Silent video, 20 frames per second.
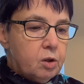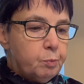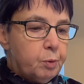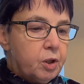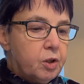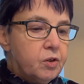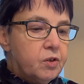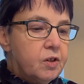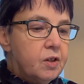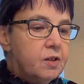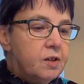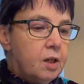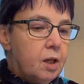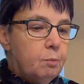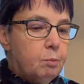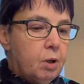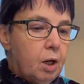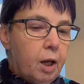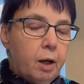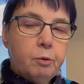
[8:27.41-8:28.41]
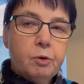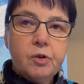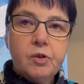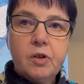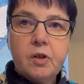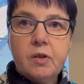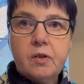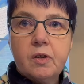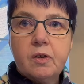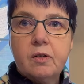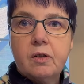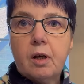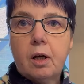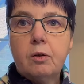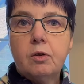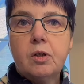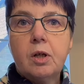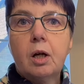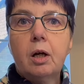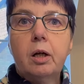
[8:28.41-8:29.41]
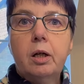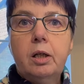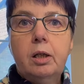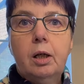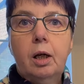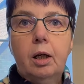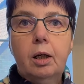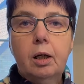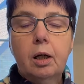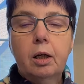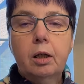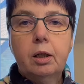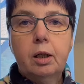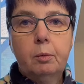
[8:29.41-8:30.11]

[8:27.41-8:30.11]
because the seam allowances are so tiny and